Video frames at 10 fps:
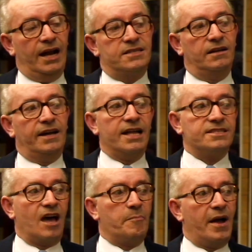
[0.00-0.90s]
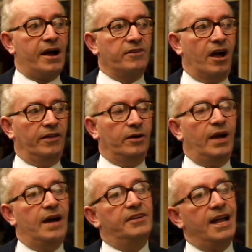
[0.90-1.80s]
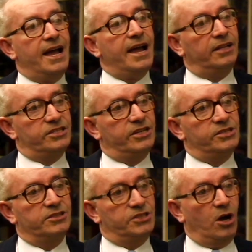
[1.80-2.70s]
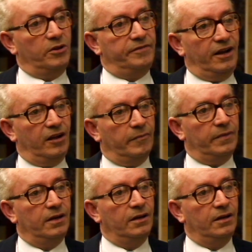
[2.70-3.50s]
And it's against that background that we have delayed the decision to show the film.